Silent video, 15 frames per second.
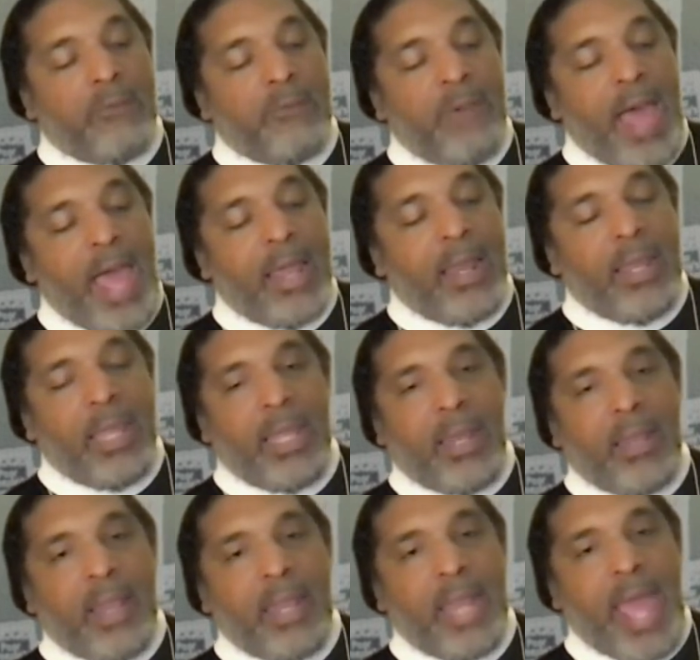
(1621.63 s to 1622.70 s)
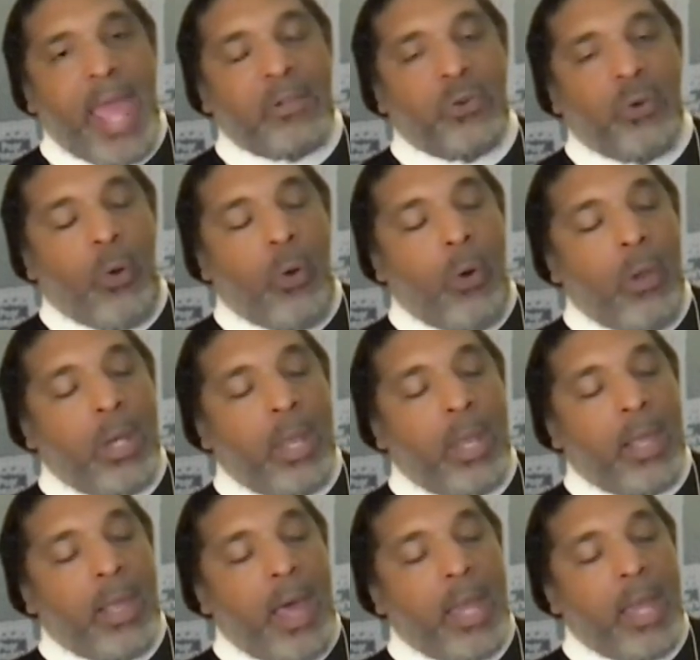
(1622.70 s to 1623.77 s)
violated the natural order that
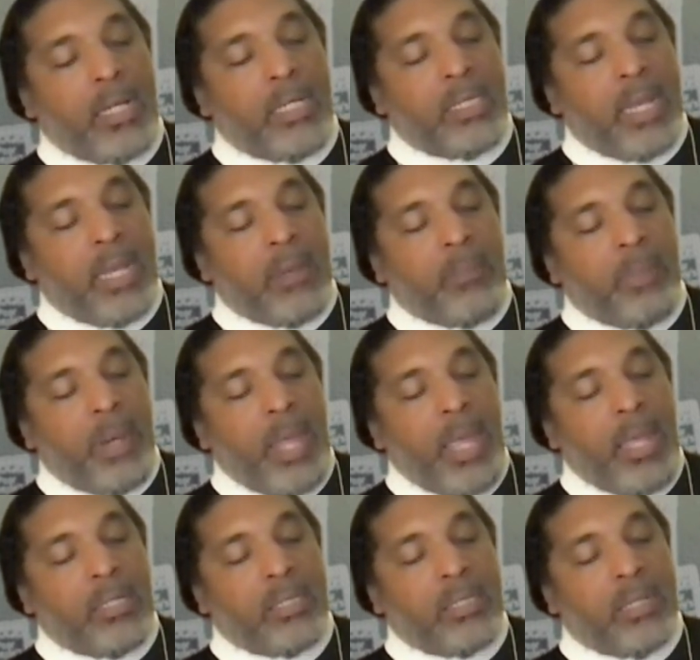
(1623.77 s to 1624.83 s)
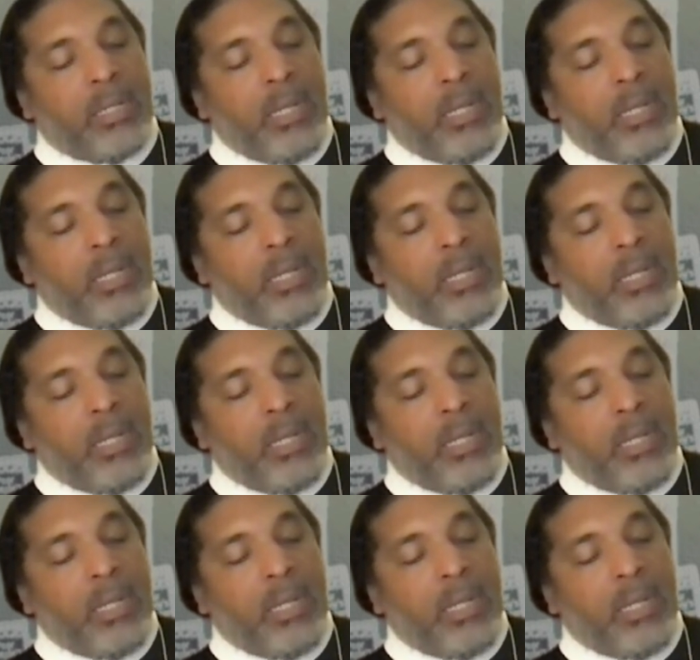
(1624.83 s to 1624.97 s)
God has set in place.